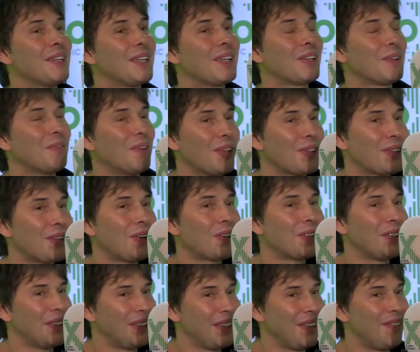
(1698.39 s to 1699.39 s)
We call them
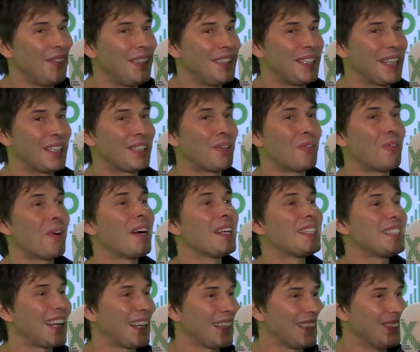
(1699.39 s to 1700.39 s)
orthogonal in physics, at
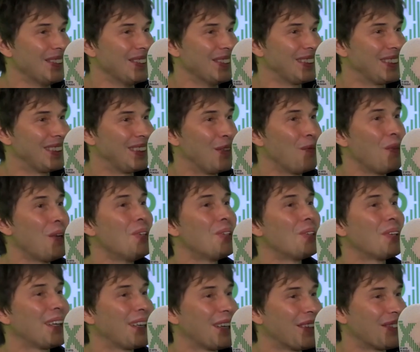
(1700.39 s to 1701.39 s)
right angles, the
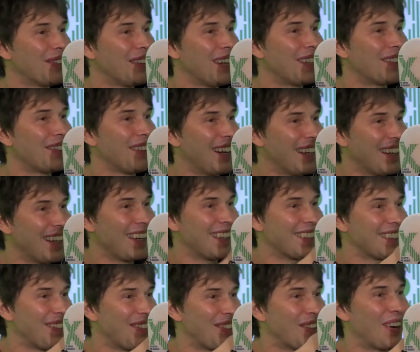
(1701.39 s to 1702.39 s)
mutually contradictory
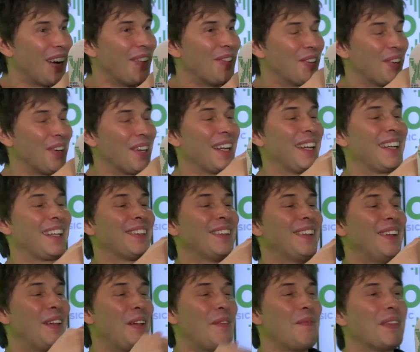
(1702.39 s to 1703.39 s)
ideas. Oh, I'm drawing a little.
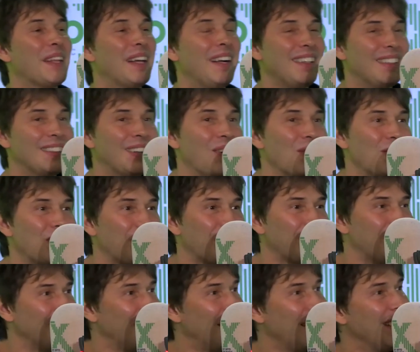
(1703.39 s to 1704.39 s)
That's good.
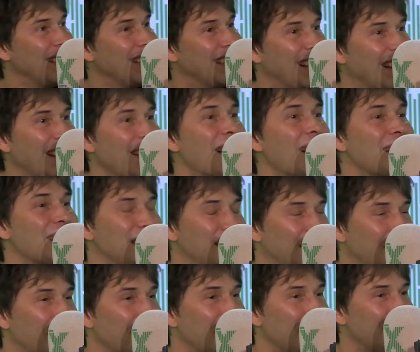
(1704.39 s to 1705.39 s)
Orthogonal, 90
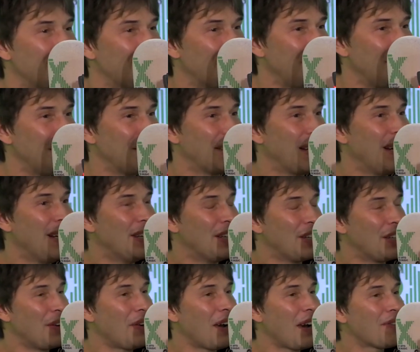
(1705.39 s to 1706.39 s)
degrees to each other.
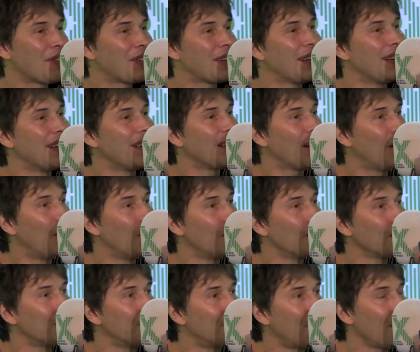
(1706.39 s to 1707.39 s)
You have to
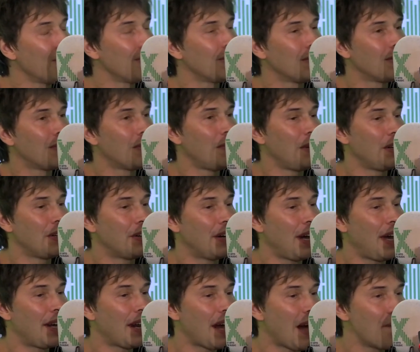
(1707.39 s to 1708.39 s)
hold both of them in your
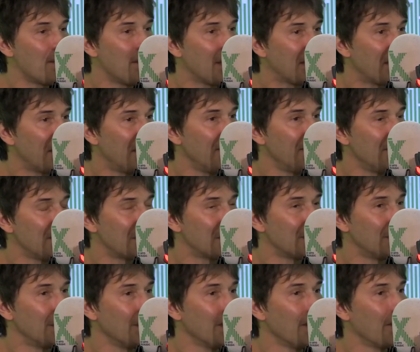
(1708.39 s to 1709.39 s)
head and be
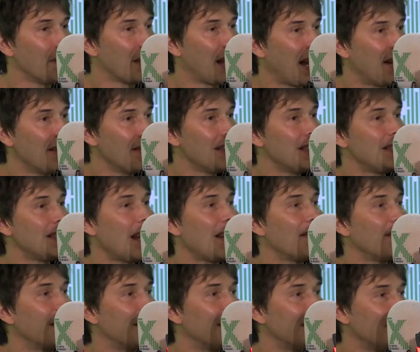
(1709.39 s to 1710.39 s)
comfortable and
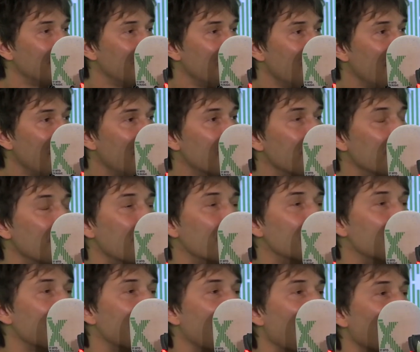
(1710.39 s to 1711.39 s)
understand that you need them both
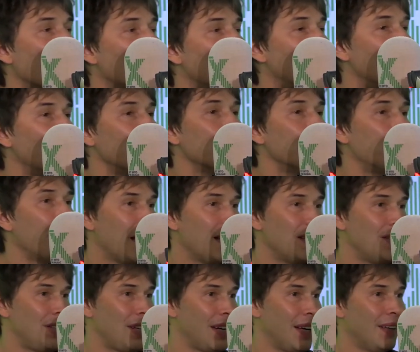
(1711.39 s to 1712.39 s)
to get a full
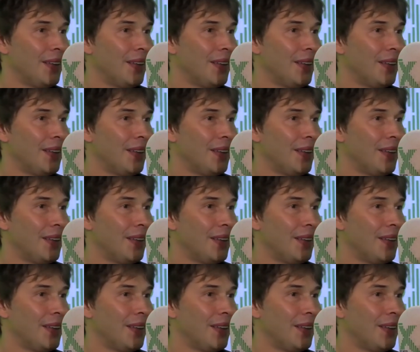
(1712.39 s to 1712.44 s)
picture.